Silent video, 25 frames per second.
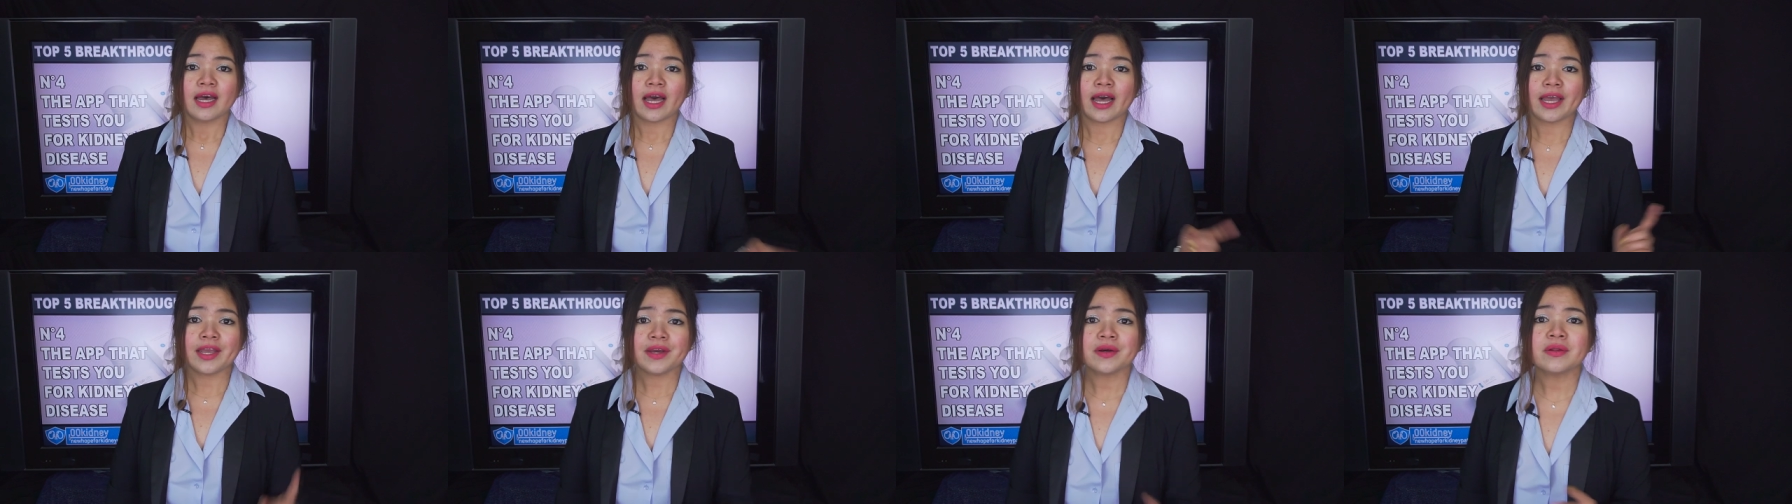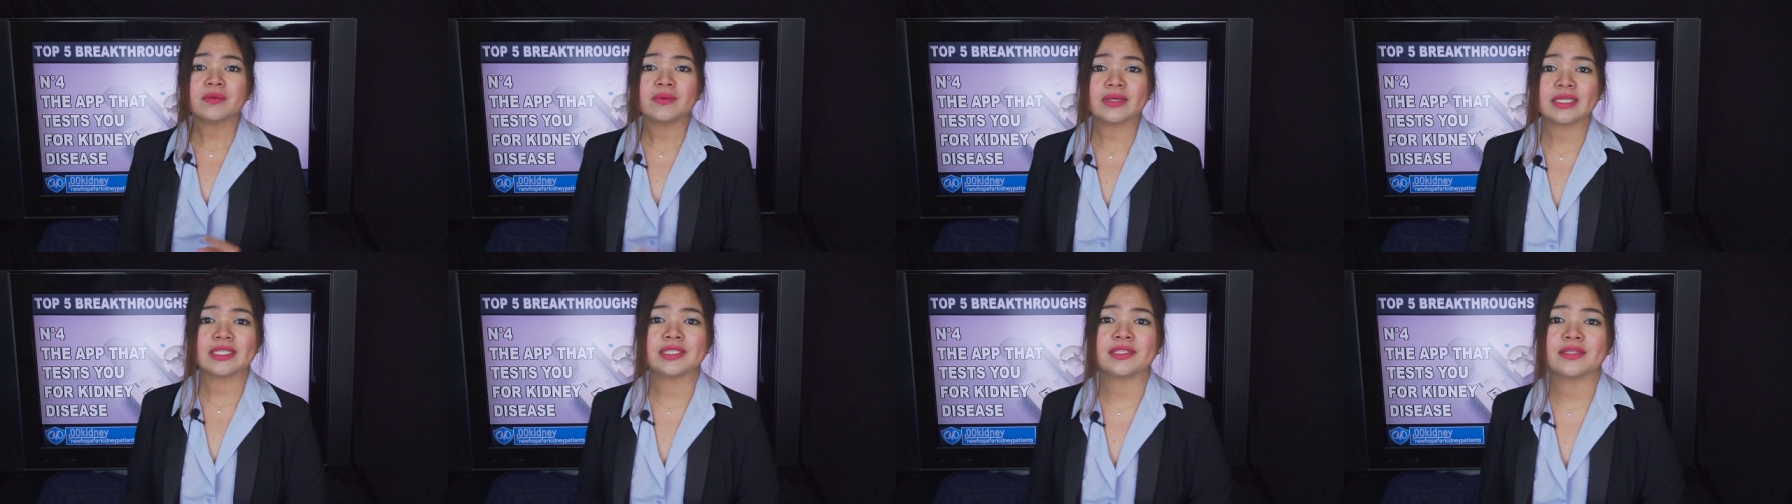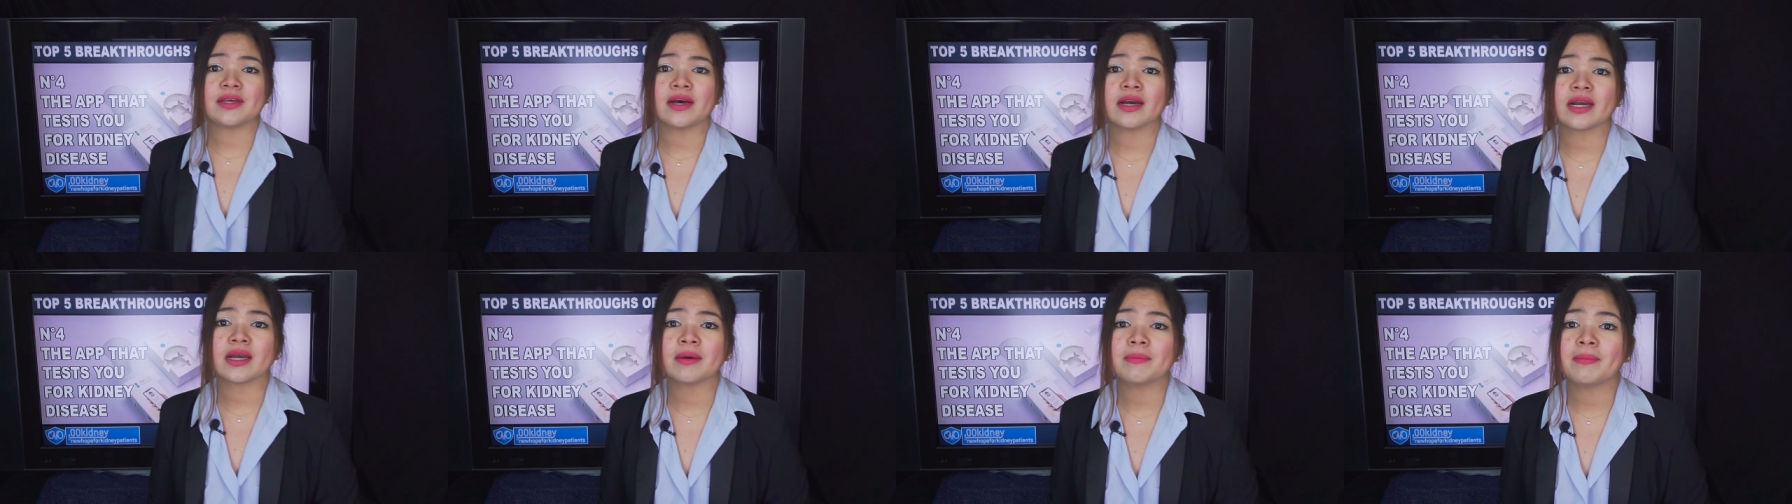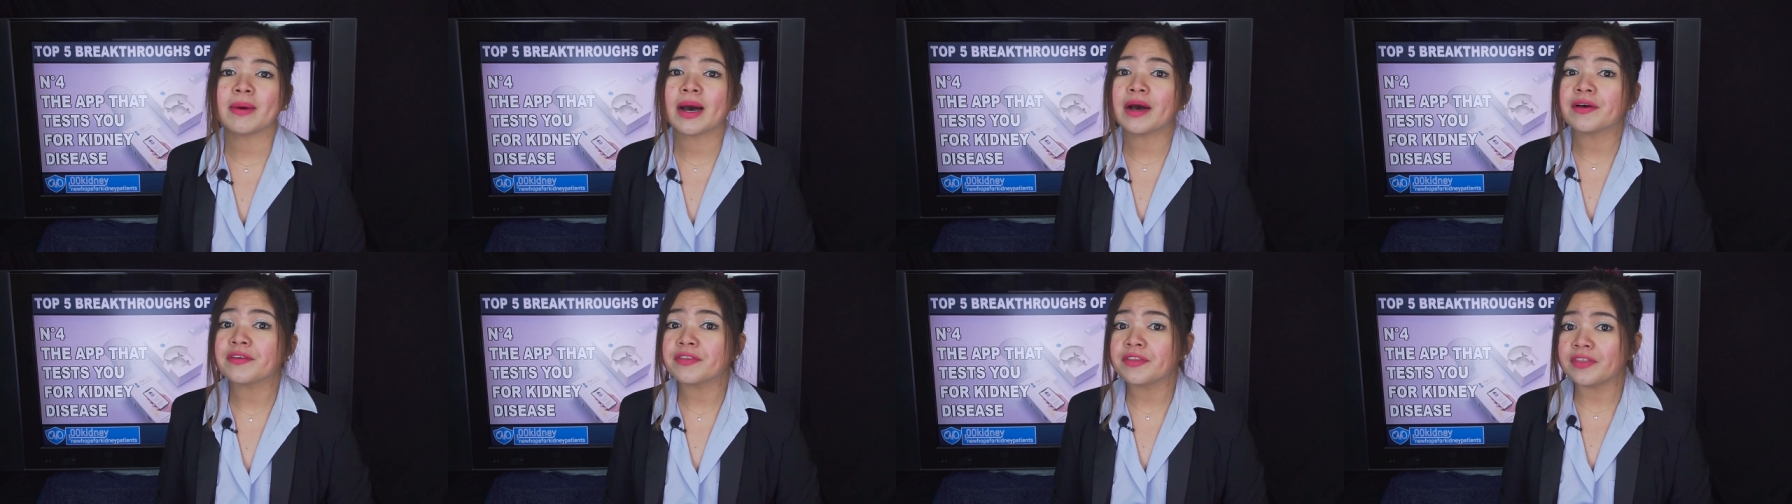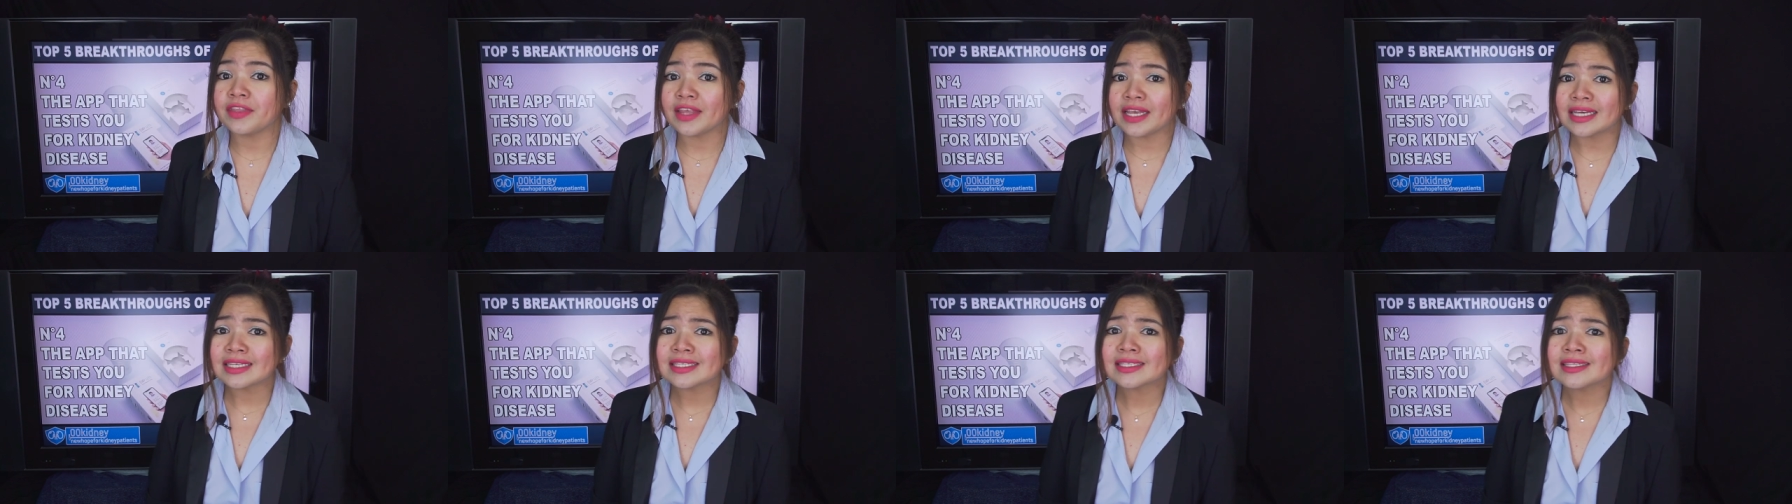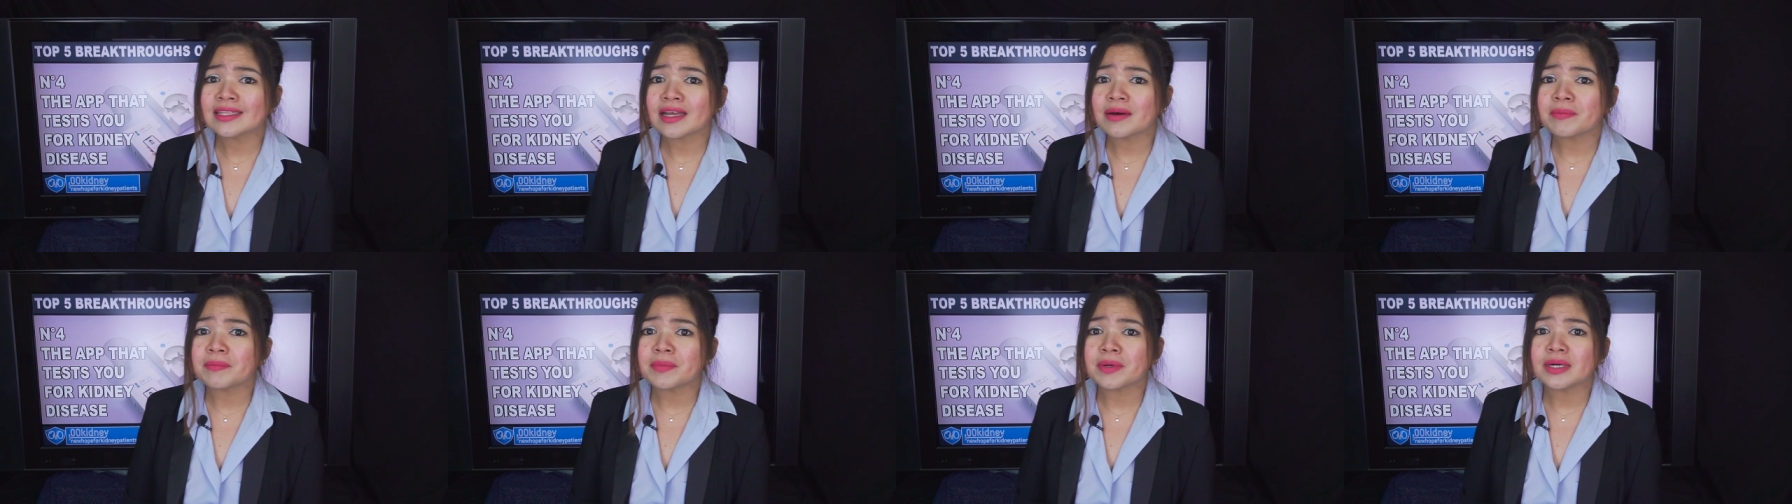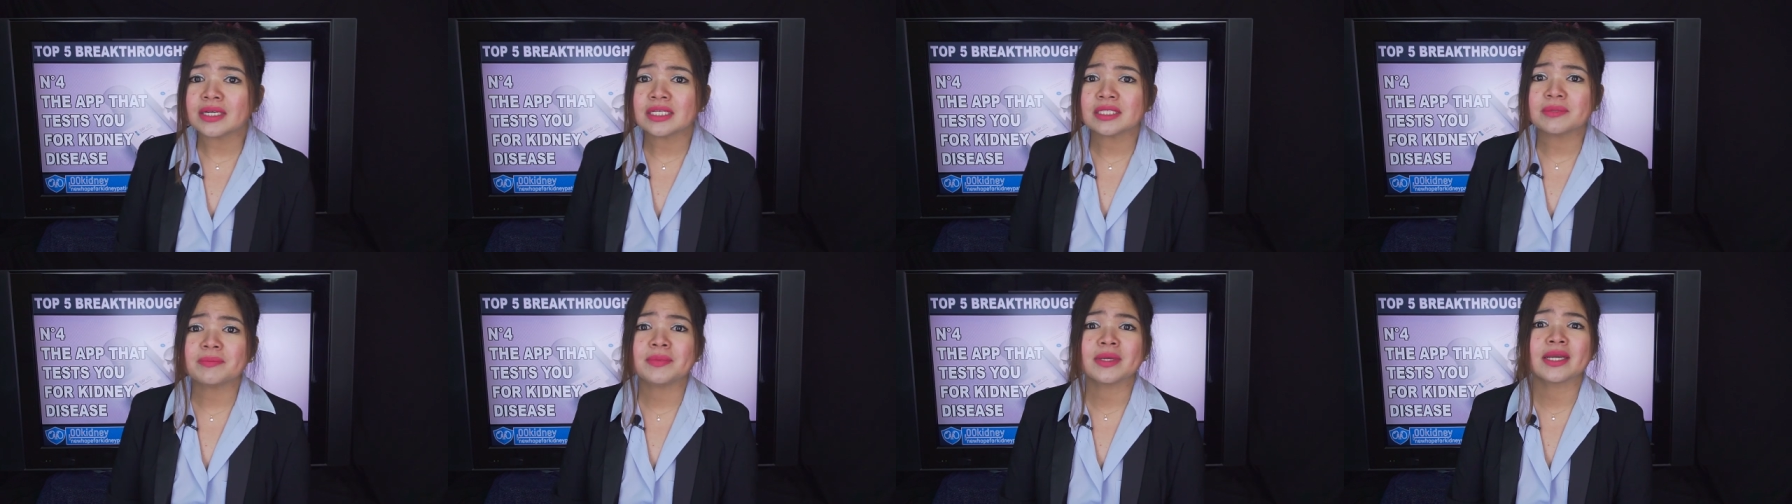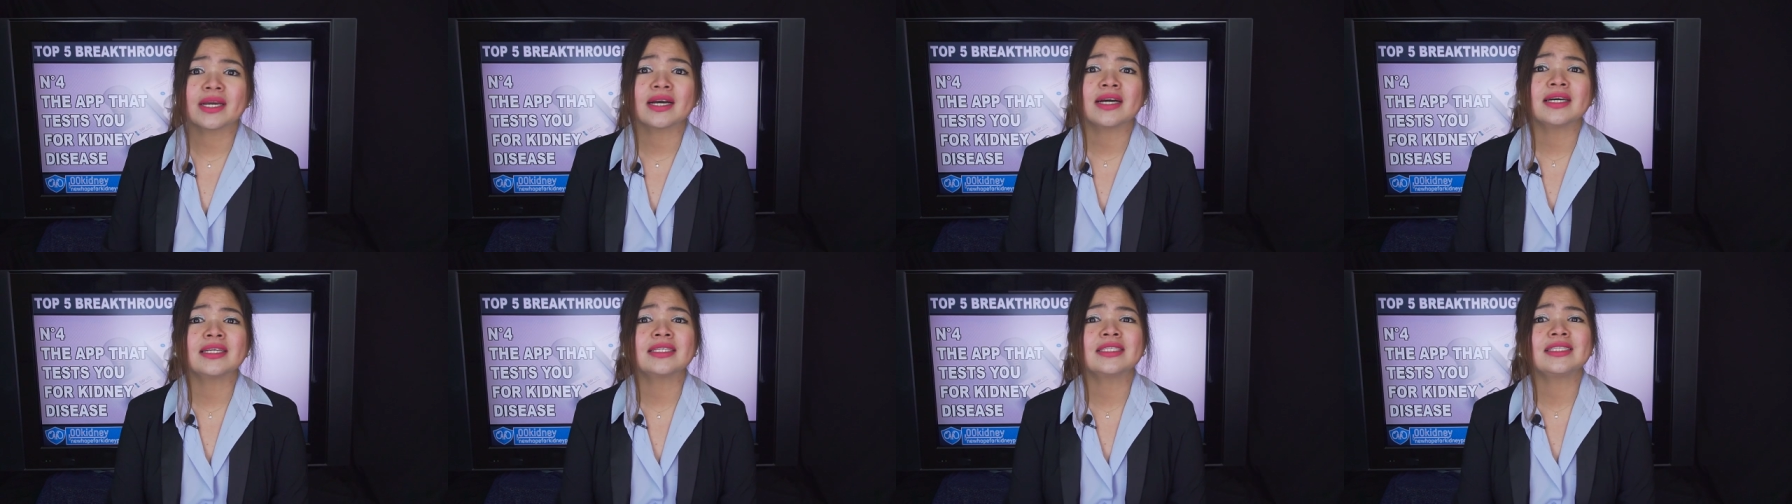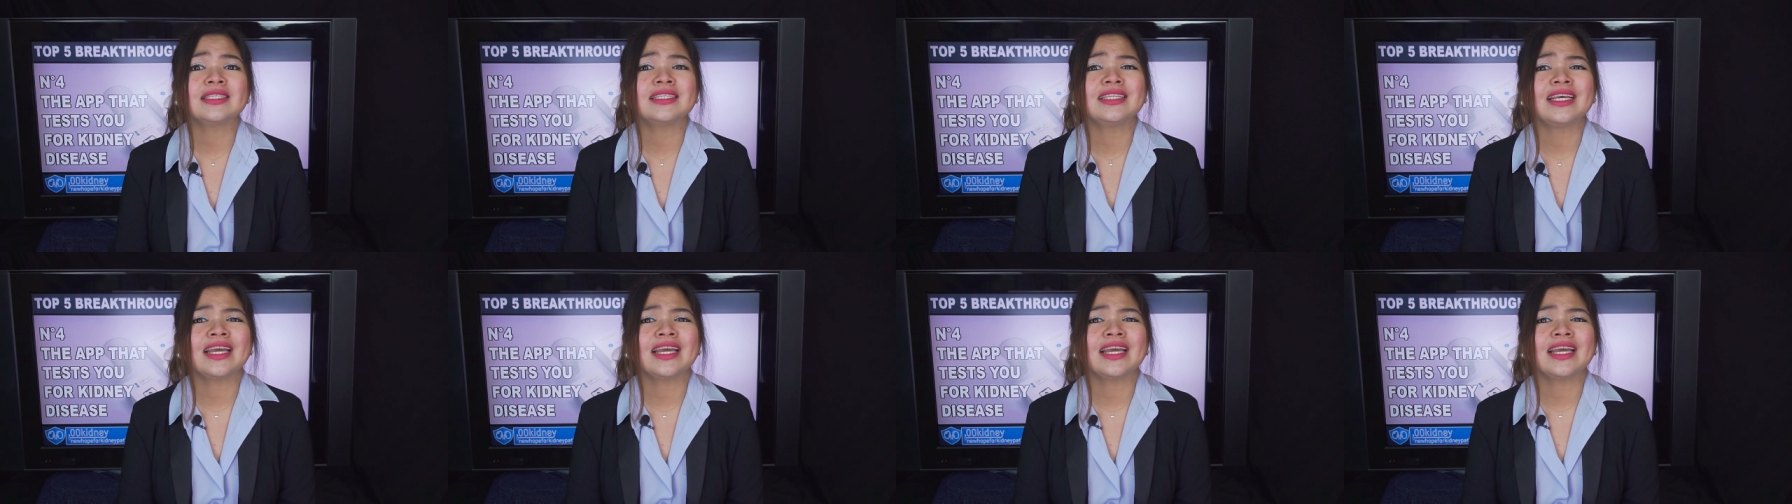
I always talk about these numbers because